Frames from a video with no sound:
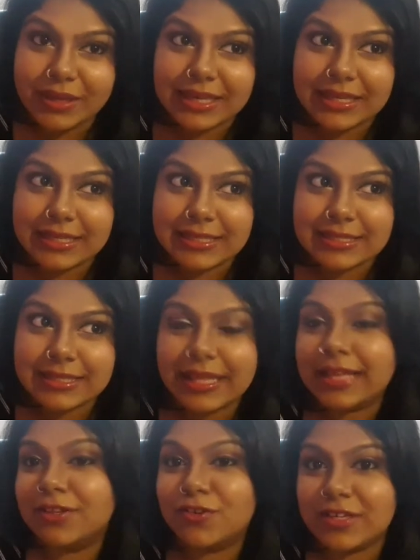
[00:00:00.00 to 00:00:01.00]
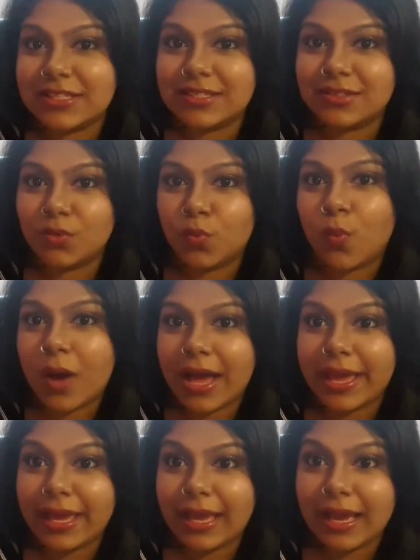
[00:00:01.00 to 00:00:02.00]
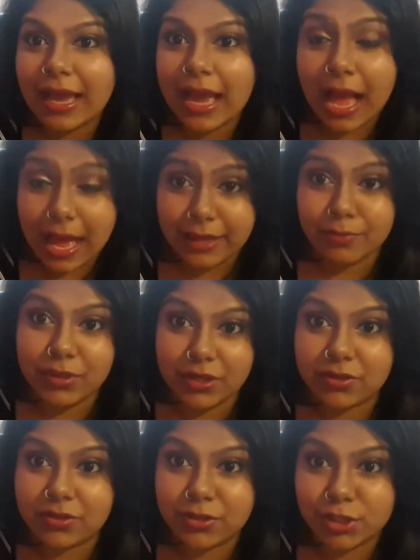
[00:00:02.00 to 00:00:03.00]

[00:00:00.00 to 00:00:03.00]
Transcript: because they are the reason why I am here